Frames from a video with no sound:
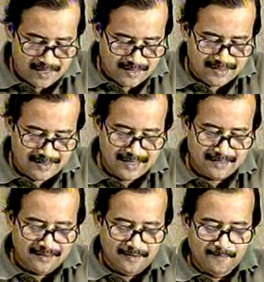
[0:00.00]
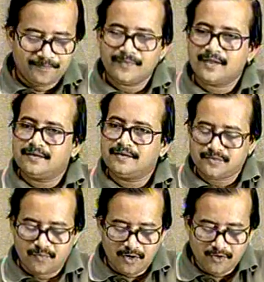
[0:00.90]
Here the
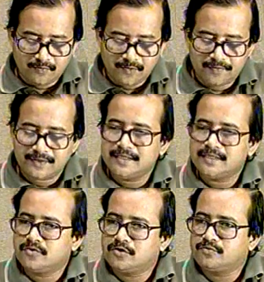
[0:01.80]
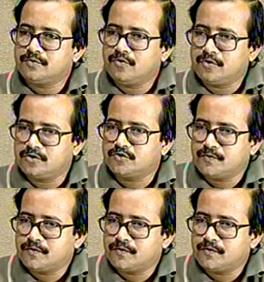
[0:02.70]
small w of t is going to be more useful